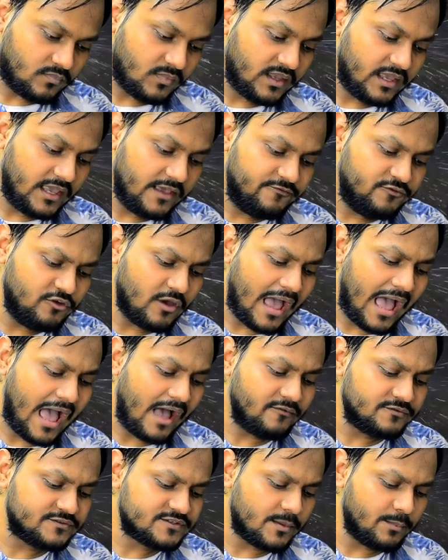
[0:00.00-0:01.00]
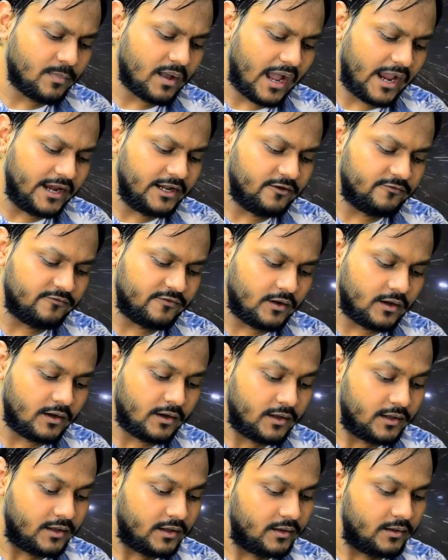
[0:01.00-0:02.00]
if you have some kind of
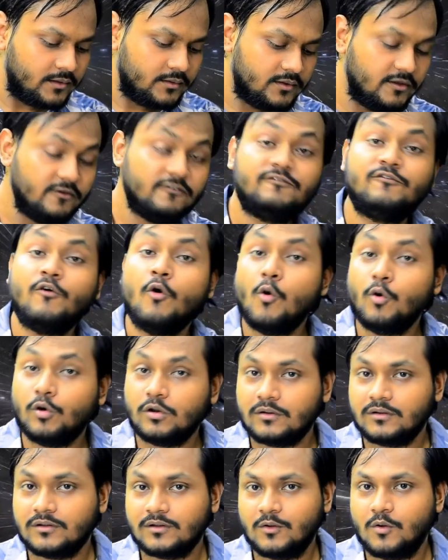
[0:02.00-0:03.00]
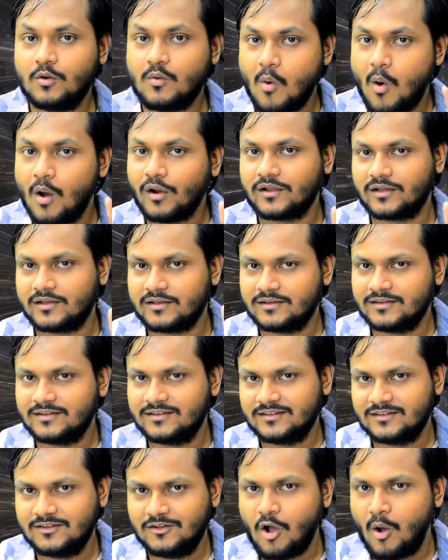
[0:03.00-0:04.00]
a four quark
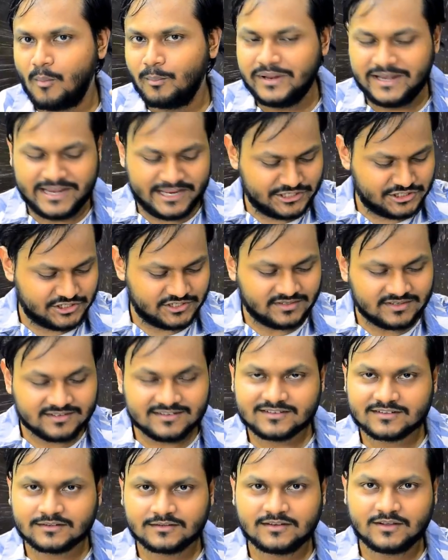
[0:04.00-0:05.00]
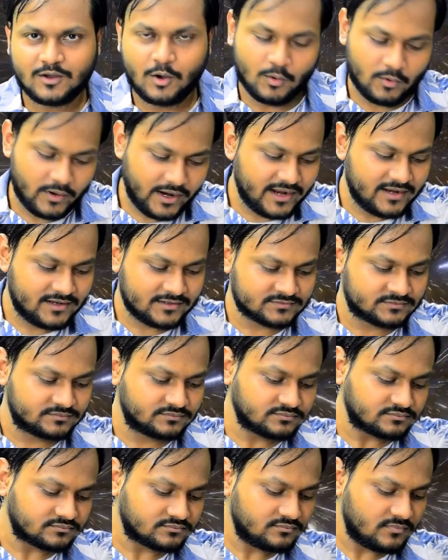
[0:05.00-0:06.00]
combination, all right,
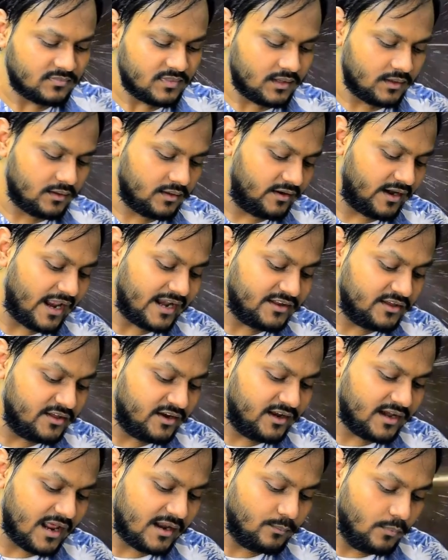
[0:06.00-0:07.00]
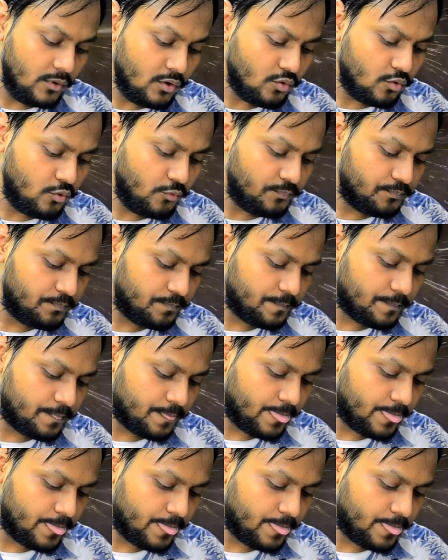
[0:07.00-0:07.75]
red, green and blue,